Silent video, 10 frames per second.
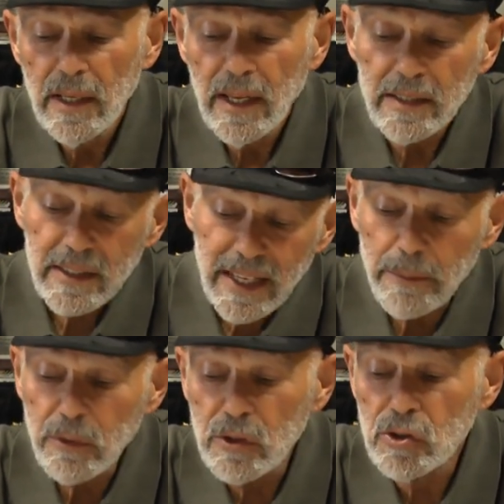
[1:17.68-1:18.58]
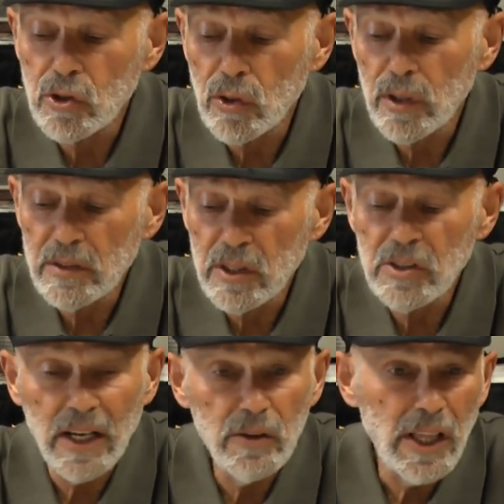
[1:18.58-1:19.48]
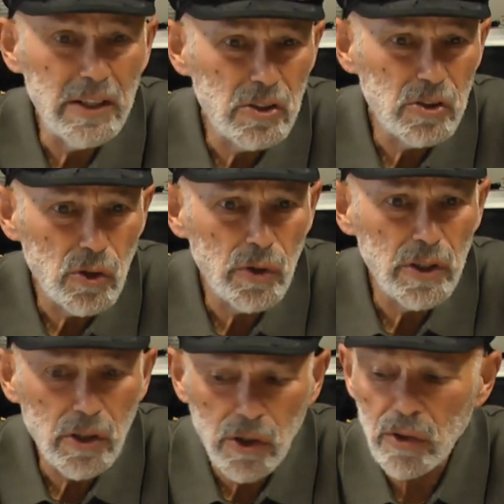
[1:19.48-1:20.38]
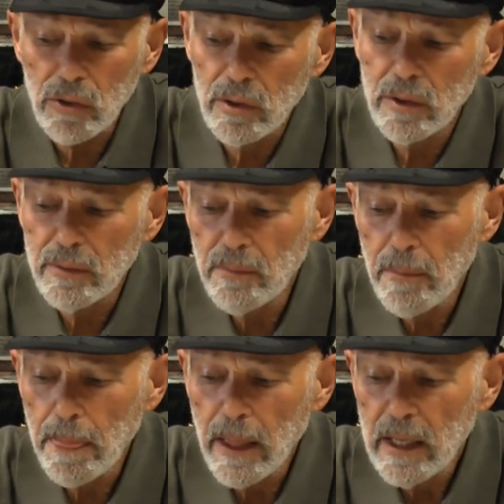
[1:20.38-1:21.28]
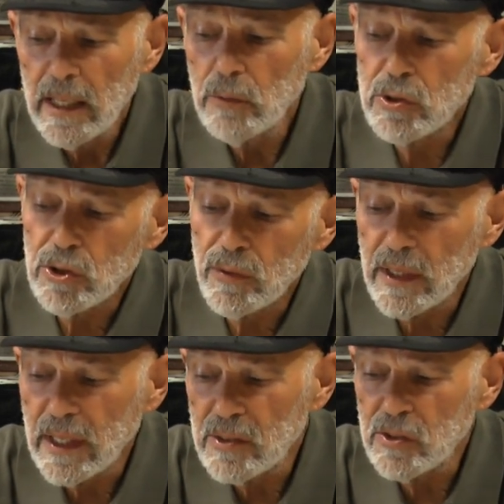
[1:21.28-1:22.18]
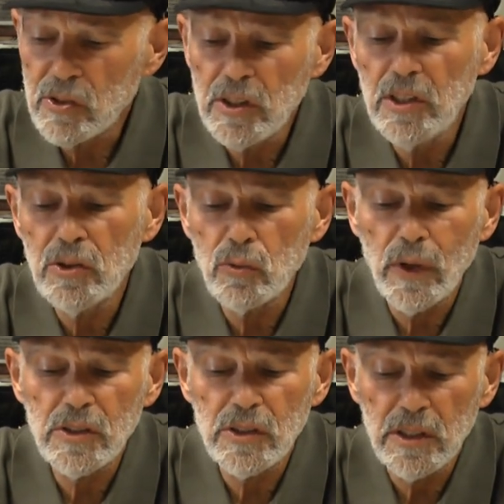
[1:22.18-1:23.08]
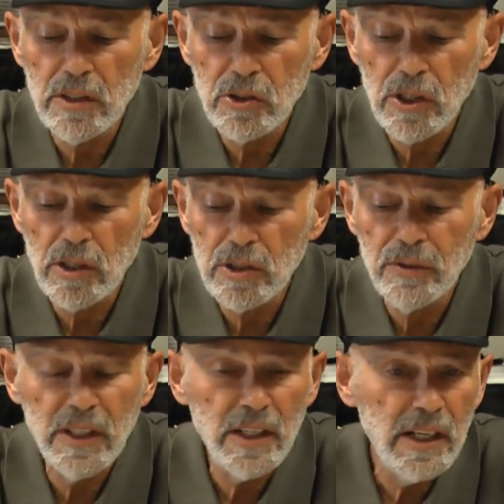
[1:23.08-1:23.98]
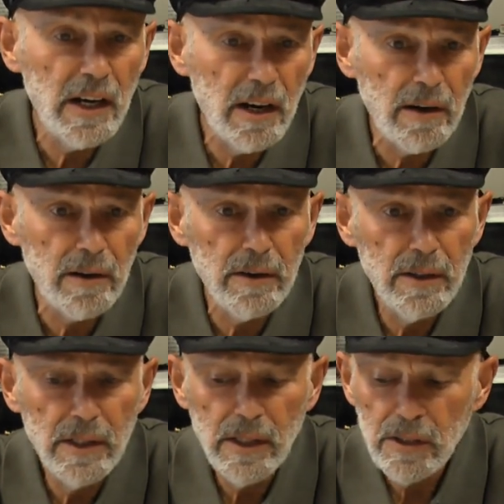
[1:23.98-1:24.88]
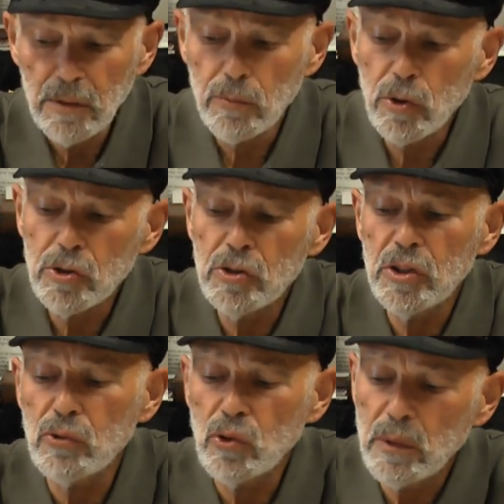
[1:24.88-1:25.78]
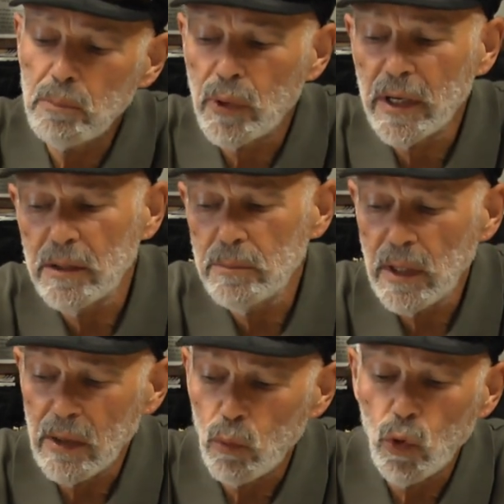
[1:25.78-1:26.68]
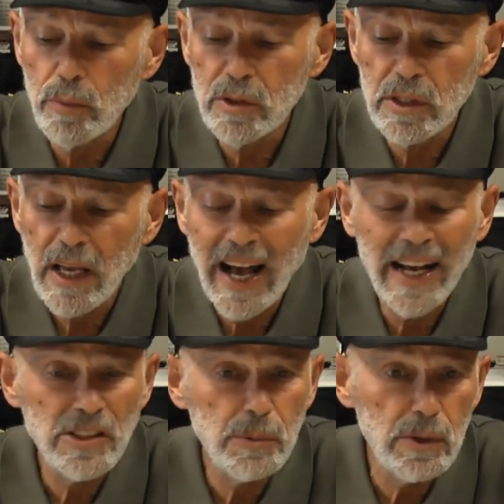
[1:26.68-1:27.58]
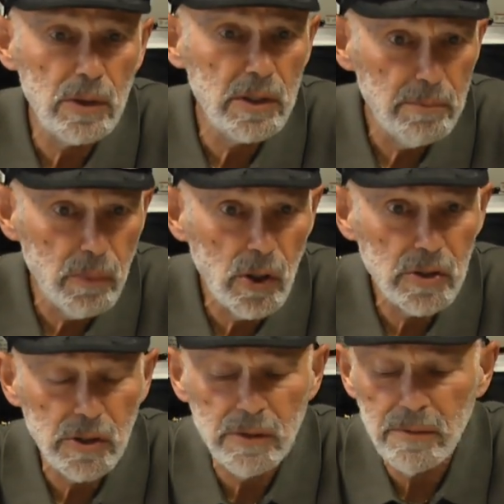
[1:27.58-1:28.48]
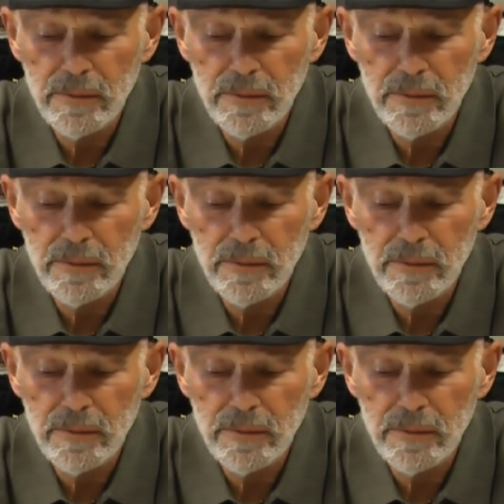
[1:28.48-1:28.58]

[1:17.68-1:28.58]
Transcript: At the time of this story, at this, that this story occurred, he was serving as the senior resident in charge of the E R, the emergency room at Brigham and Women's Hospital in Boston.